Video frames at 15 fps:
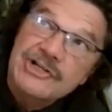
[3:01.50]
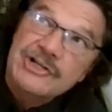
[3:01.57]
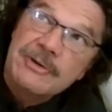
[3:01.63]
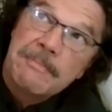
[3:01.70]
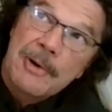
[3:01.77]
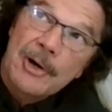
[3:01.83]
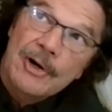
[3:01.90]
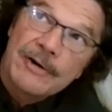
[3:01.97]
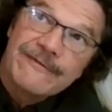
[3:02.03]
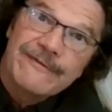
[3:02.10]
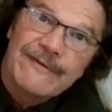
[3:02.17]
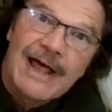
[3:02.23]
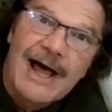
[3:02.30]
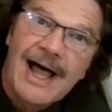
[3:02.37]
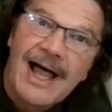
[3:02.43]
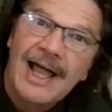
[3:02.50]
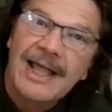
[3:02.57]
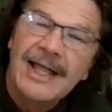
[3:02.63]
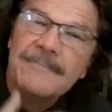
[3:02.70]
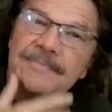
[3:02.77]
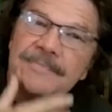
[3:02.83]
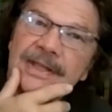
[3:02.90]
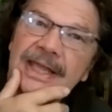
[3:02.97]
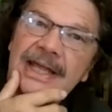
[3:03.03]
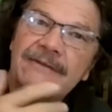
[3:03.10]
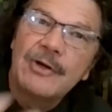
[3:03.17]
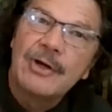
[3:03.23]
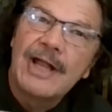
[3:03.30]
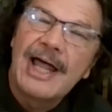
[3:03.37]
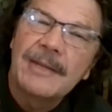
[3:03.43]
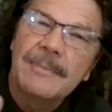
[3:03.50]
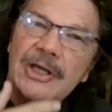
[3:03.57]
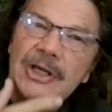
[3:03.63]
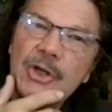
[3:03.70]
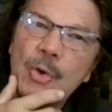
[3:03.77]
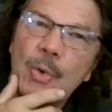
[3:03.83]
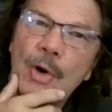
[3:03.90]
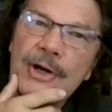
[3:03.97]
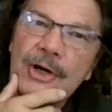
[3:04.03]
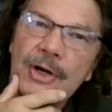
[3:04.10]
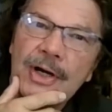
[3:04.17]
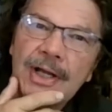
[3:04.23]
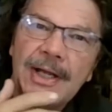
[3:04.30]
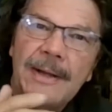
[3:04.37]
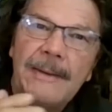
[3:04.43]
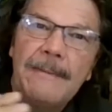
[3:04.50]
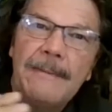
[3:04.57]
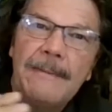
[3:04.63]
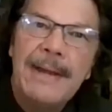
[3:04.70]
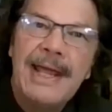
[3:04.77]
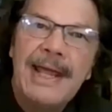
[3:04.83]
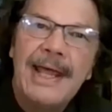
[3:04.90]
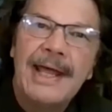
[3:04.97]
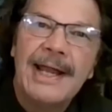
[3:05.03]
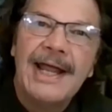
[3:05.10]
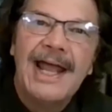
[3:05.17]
a bird fly. And if you're like me, you wonder, man,